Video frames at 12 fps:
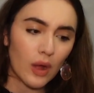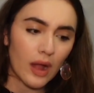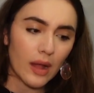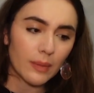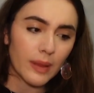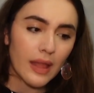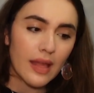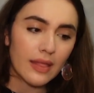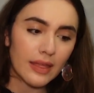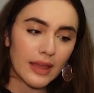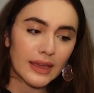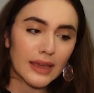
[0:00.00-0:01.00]
up
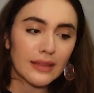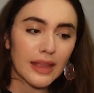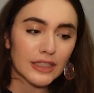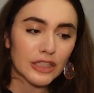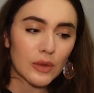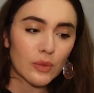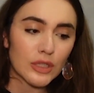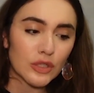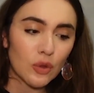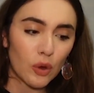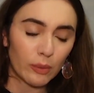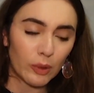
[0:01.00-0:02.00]
thinking that she was
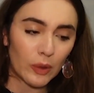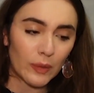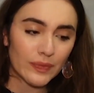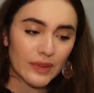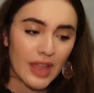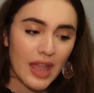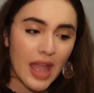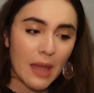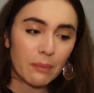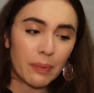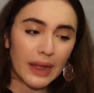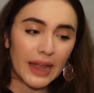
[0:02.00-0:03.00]
normal.
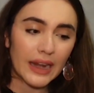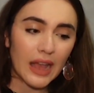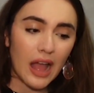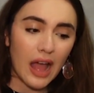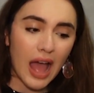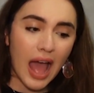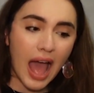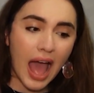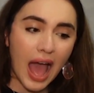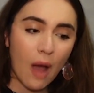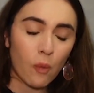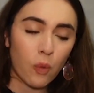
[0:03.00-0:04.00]
But
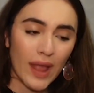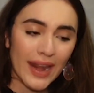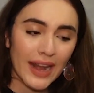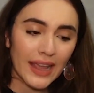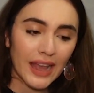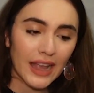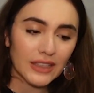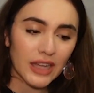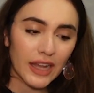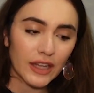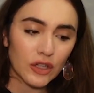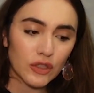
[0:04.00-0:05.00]
when I got
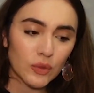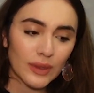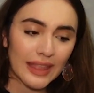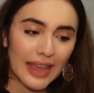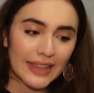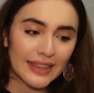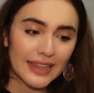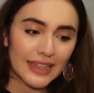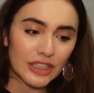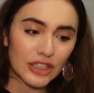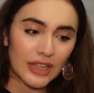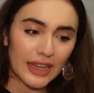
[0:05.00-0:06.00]
diagnosed with
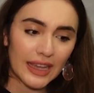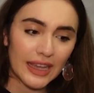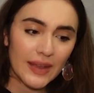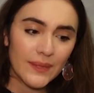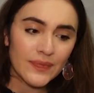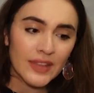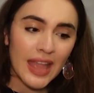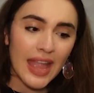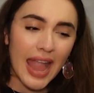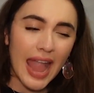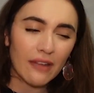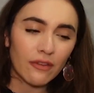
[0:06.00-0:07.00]
ADHD,
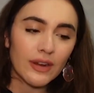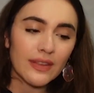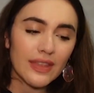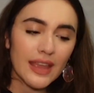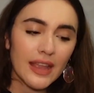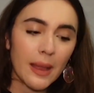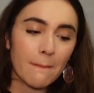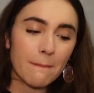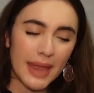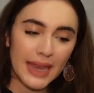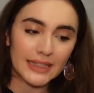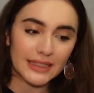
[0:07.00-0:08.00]
everything made